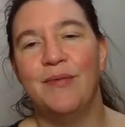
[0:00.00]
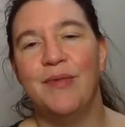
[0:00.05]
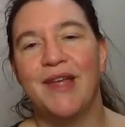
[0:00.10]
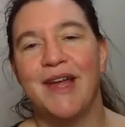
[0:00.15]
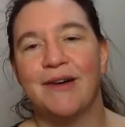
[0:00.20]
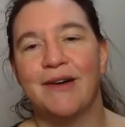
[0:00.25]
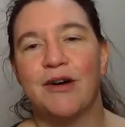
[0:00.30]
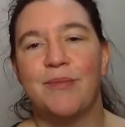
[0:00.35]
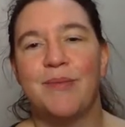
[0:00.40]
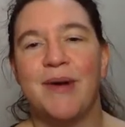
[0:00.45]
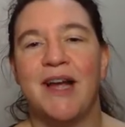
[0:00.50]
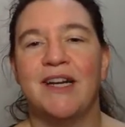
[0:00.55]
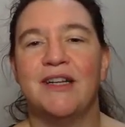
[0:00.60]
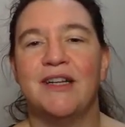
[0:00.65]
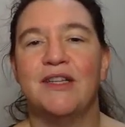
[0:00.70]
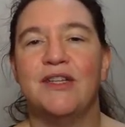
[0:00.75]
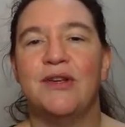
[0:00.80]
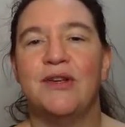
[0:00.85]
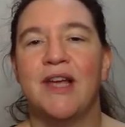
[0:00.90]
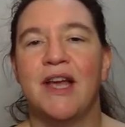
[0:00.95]
error
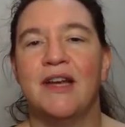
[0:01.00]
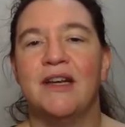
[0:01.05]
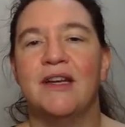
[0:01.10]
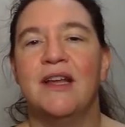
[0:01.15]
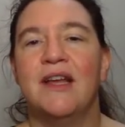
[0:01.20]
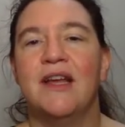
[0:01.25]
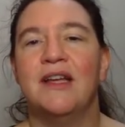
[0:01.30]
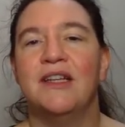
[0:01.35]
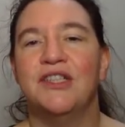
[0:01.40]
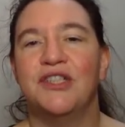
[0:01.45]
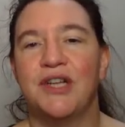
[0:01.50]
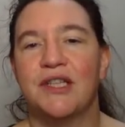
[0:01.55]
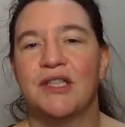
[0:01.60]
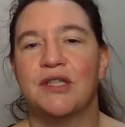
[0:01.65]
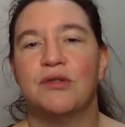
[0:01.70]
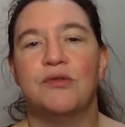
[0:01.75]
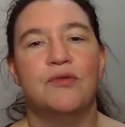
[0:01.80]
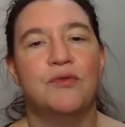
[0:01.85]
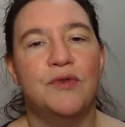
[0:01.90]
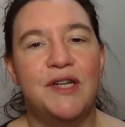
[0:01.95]
pattern you can just
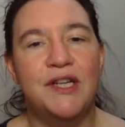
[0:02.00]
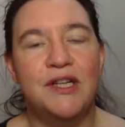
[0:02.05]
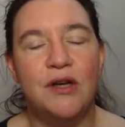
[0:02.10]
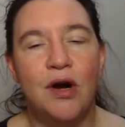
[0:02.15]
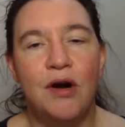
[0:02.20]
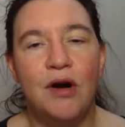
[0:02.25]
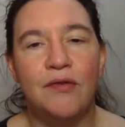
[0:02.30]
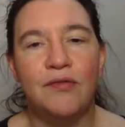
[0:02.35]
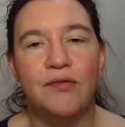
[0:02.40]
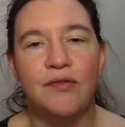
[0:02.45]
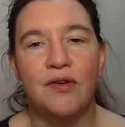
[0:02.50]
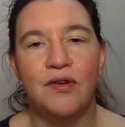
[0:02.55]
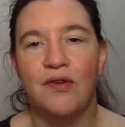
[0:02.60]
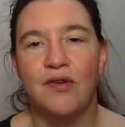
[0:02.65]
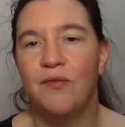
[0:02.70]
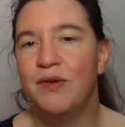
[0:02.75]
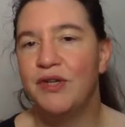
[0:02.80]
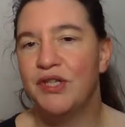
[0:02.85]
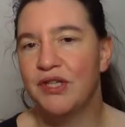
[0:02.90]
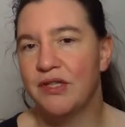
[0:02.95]
read off
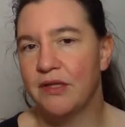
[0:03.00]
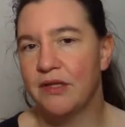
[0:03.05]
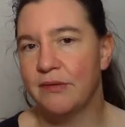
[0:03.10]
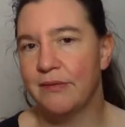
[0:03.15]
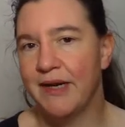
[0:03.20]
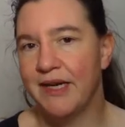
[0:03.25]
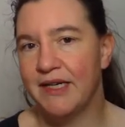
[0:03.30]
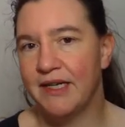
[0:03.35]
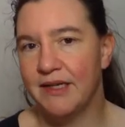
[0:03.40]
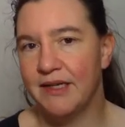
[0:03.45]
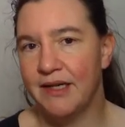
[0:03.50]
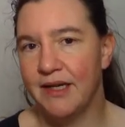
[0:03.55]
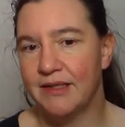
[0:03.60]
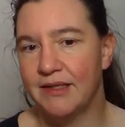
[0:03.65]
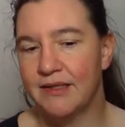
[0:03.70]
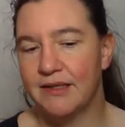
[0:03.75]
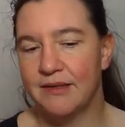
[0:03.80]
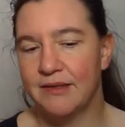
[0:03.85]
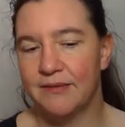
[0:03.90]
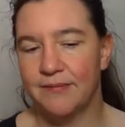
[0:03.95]
which is the right index.